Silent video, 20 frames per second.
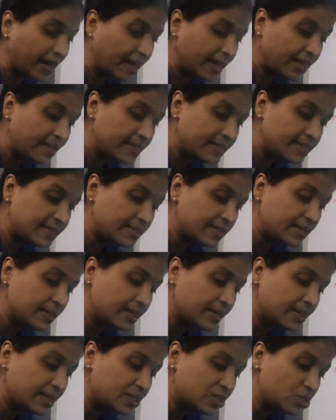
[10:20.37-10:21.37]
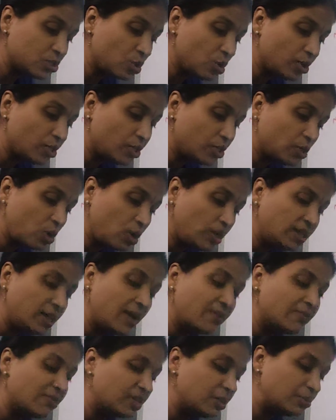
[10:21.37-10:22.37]
It is not at all
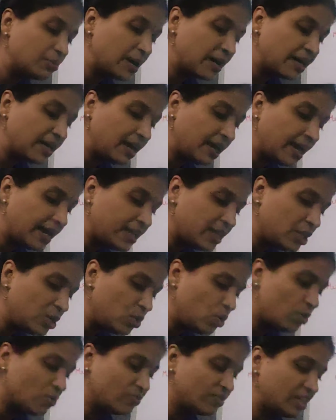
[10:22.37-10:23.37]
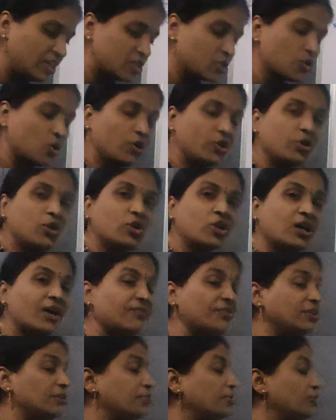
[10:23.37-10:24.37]
covered by any of, it is not at all
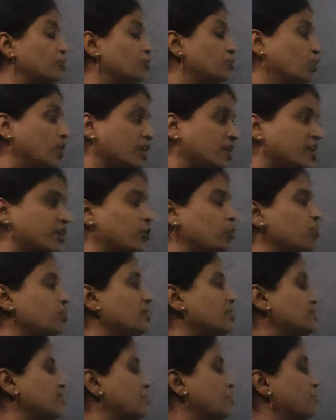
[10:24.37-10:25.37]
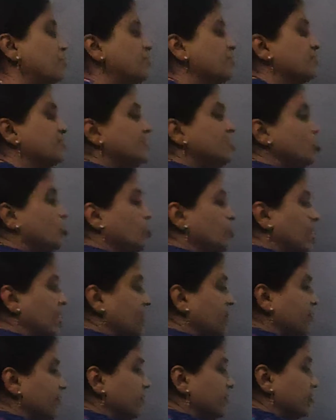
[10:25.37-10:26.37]
covered, no integuments are present in
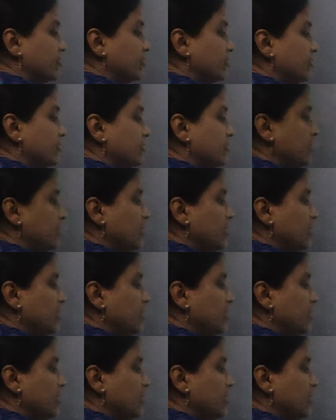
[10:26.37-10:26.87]
Loranthus.